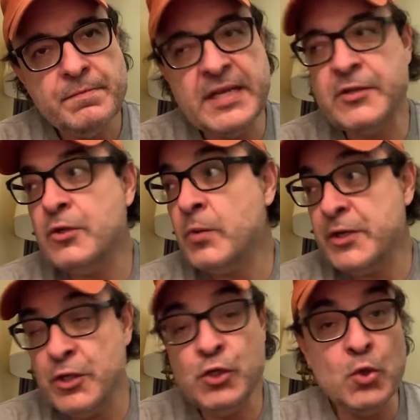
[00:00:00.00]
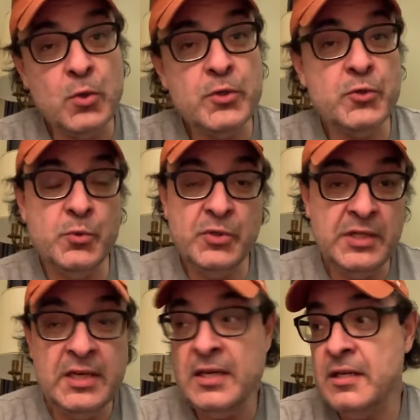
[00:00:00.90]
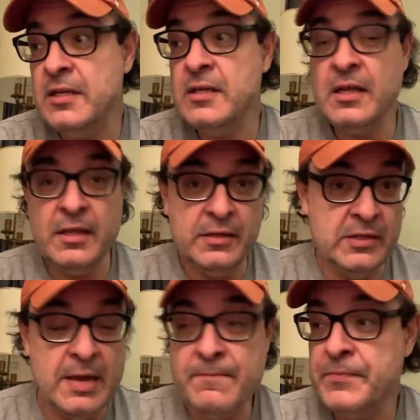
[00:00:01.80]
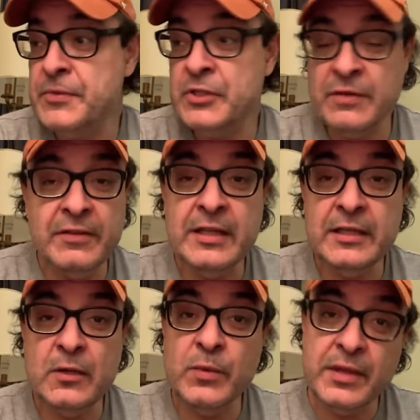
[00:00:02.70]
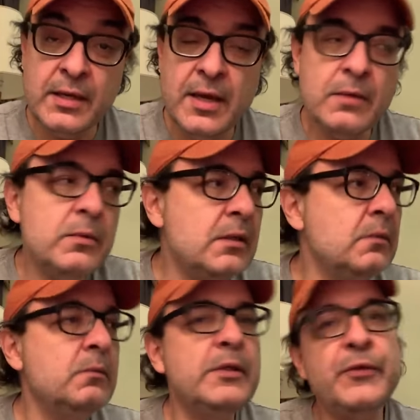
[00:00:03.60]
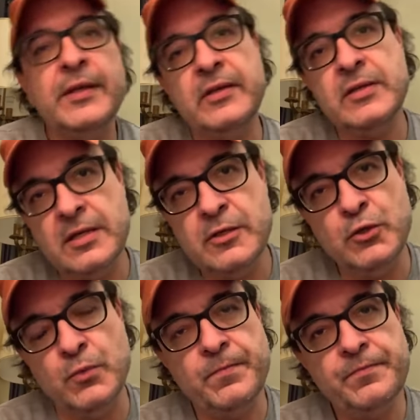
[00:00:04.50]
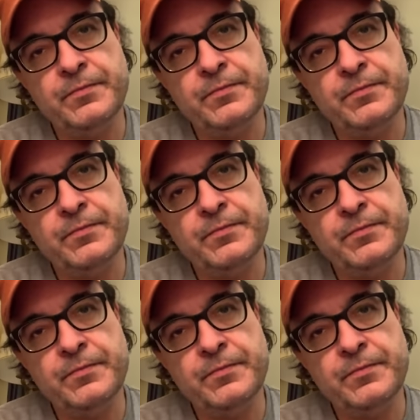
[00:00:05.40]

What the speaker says: Because the Russian soldiers who see some civilian with a gun, well, what do you think he's going to do?